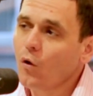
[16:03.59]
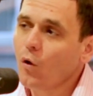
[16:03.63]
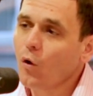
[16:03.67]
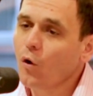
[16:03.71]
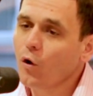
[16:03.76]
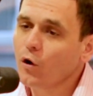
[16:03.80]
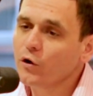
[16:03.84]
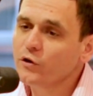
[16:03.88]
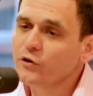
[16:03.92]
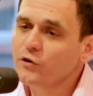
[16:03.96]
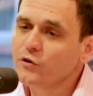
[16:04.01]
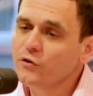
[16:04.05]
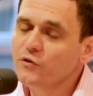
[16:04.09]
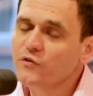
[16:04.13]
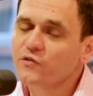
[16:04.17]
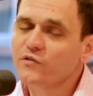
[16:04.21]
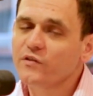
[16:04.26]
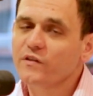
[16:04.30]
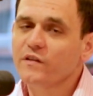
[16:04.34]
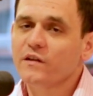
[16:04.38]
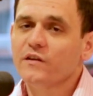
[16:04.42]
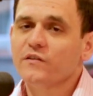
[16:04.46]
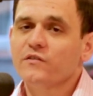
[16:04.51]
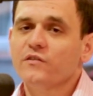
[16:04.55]
or do you
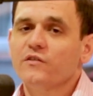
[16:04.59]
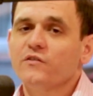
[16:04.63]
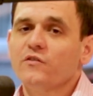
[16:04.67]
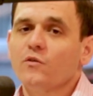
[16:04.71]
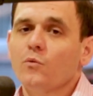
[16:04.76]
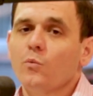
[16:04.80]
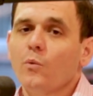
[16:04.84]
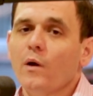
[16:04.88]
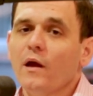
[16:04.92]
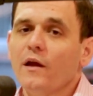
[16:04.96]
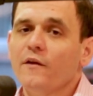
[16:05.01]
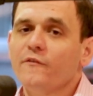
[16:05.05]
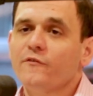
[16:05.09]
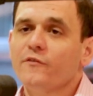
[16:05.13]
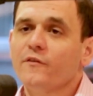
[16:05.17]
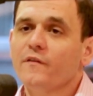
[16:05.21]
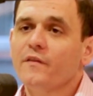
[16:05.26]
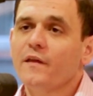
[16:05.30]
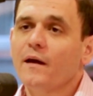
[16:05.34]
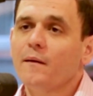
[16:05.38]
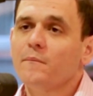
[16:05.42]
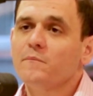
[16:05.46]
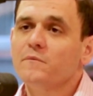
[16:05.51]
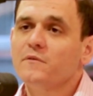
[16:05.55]
see this as a way for
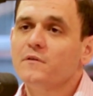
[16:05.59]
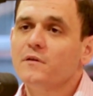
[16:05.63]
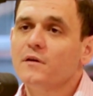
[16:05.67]
them